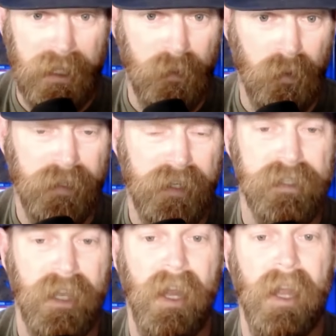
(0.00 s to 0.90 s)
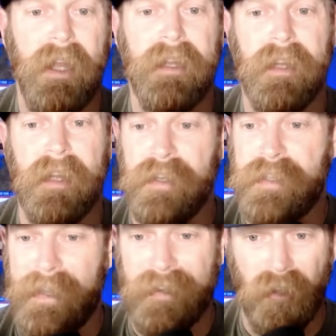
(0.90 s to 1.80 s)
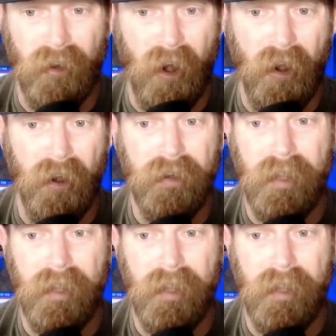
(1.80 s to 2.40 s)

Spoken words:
what they say and take it all to heart,